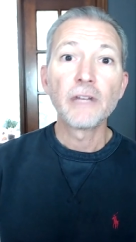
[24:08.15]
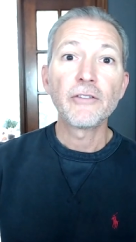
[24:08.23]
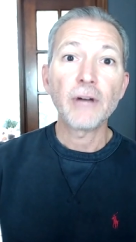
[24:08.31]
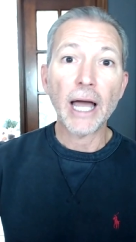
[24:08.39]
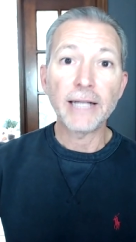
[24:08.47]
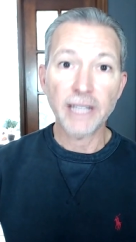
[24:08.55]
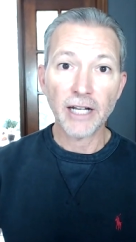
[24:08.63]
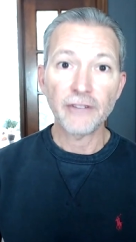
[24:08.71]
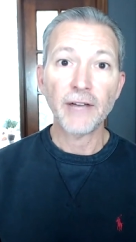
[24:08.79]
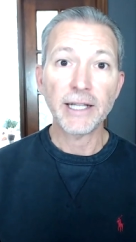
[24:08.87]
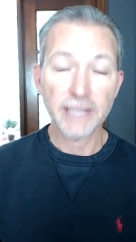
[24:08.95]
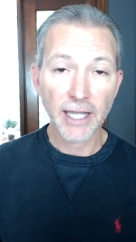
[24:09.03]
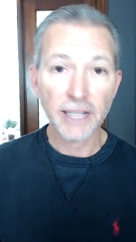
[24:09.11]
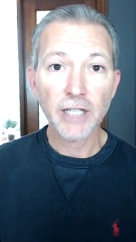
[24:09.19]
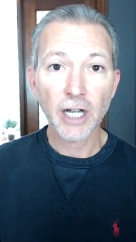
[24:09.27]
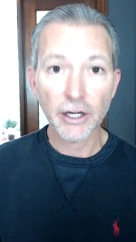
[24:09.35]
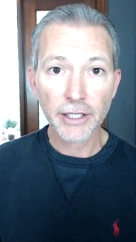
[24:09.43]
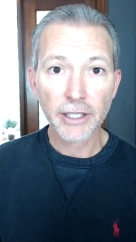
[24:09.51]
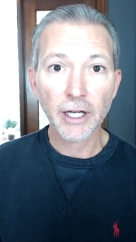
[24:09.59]
identify ten
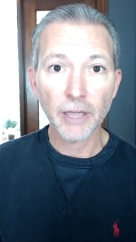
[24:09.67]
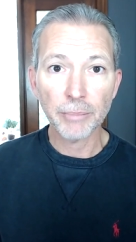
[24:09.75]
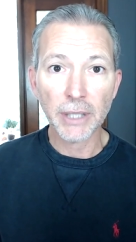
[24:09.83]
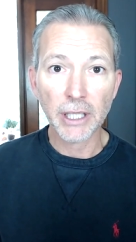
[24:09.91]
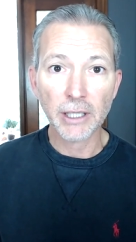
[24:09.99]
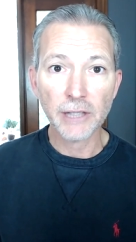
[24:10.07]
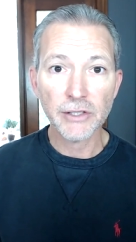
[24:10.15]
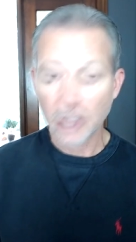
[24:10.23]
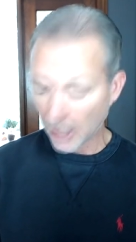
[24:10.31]
target companies,